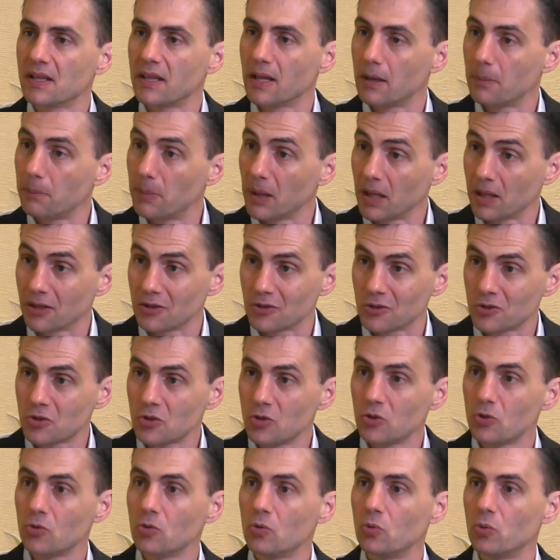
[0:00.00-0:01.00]
and then beta
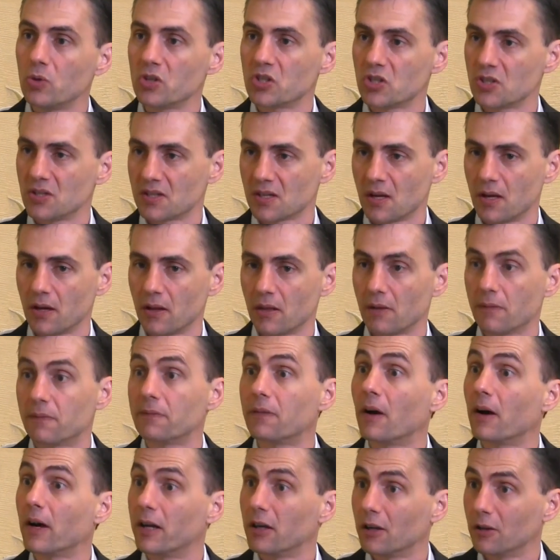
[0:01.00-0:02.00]
2, which is kind of the
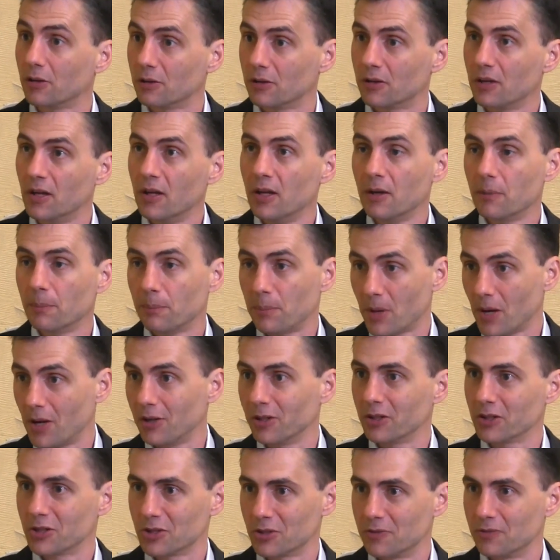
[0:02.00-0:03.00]
final
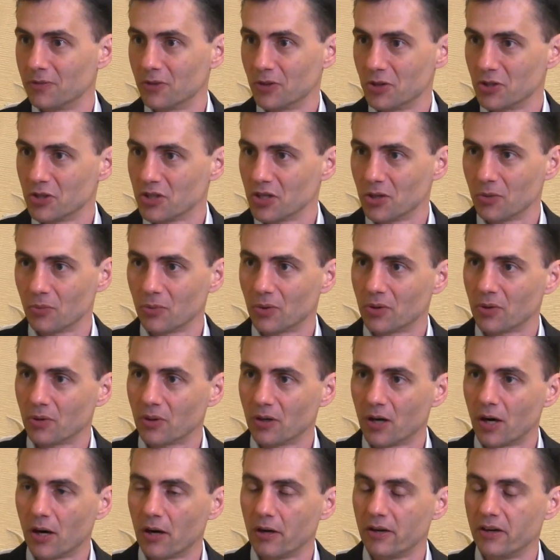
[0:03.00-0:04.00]
polished version where
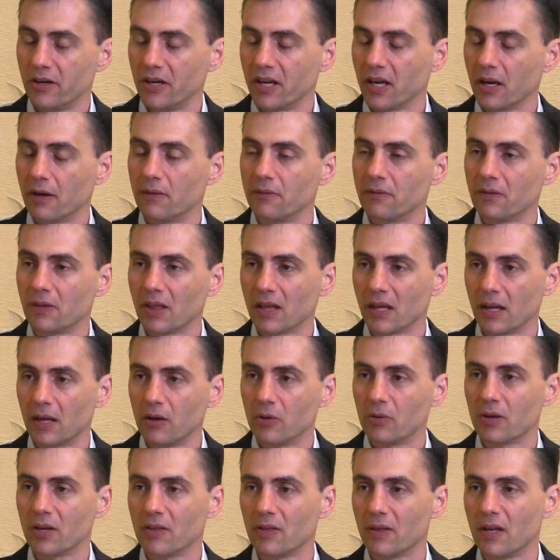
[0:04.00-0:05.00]
we're ironing everything
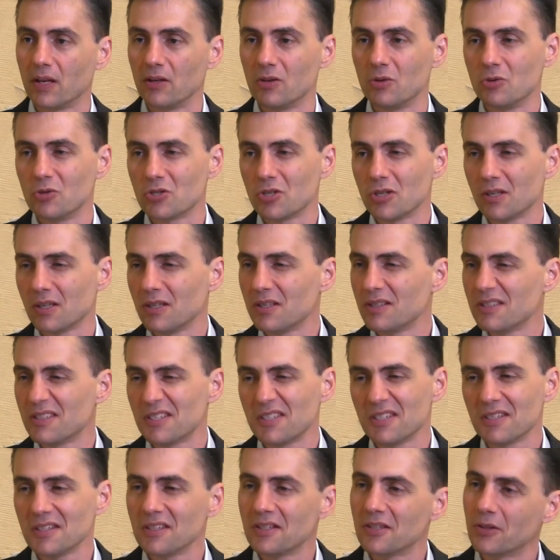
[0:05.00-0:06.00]
out and then usually
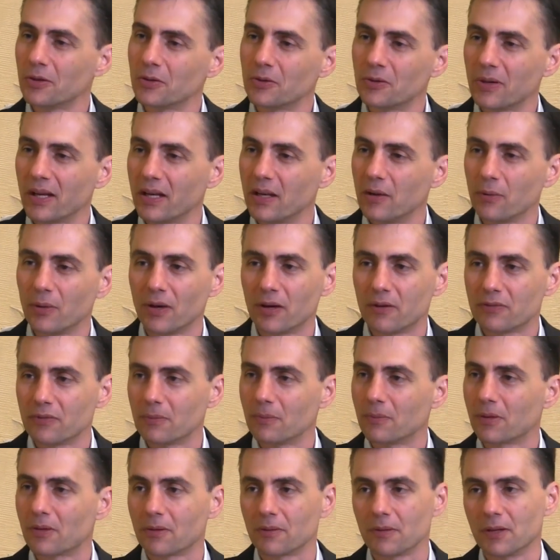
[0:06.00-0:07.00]
it's you know anywhere
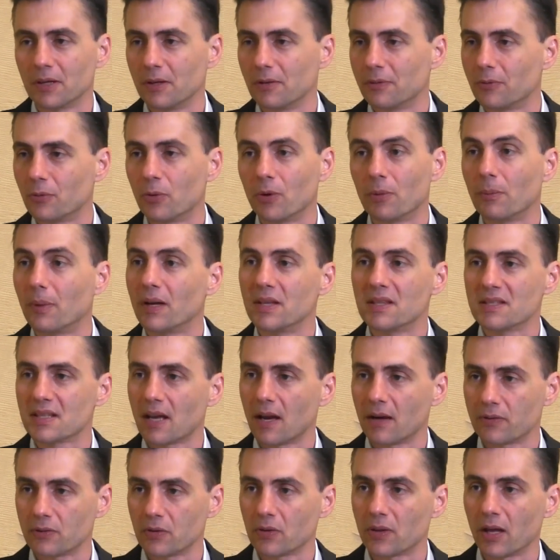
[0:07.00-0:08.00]
from three to four months
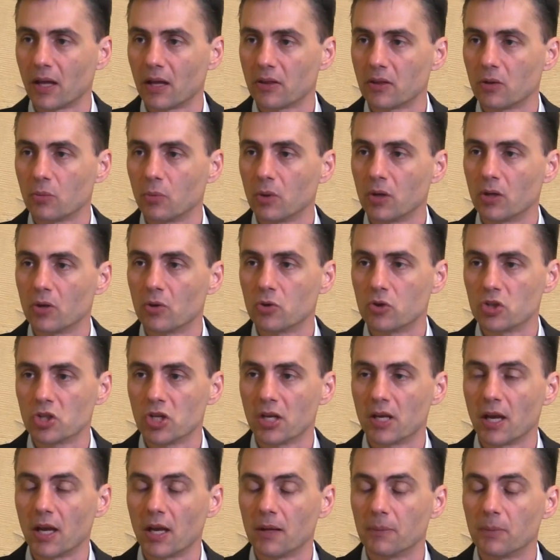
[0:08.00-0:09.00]
after that that we go
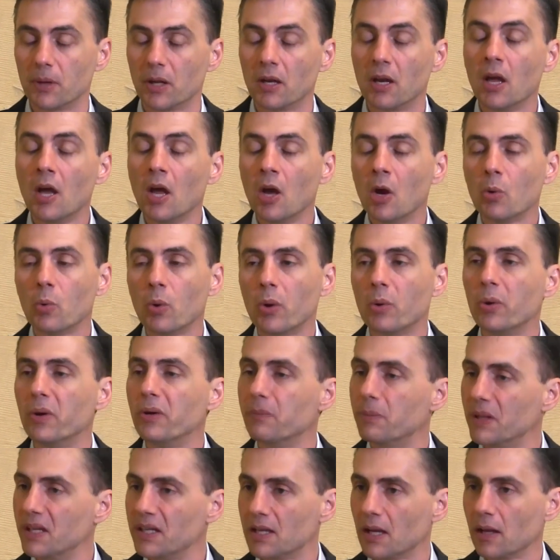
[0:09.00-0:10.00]
GA but what
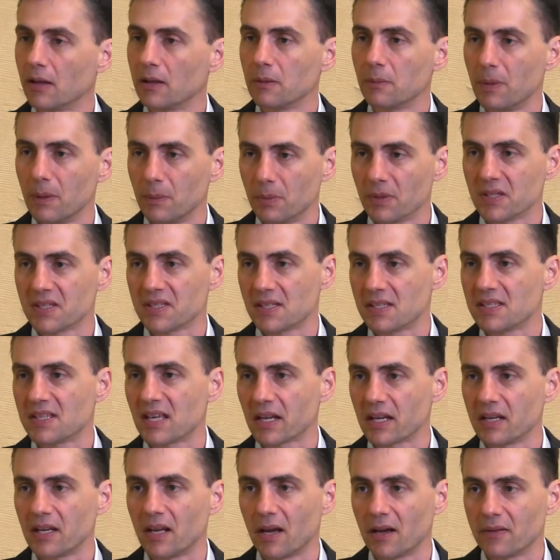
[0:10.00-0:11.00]
we've been telling people is the
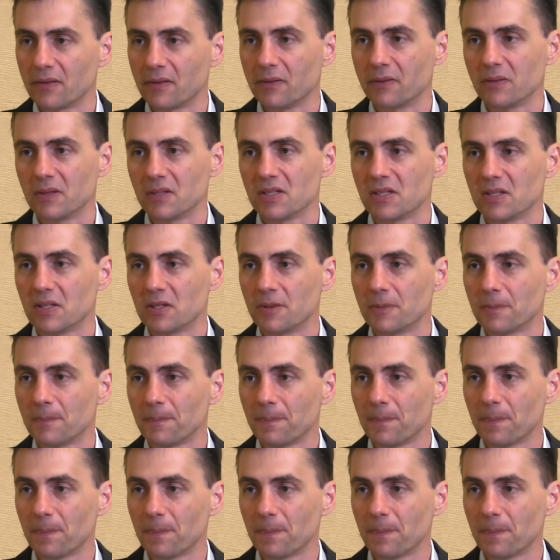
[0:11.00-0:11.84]
second half of this year.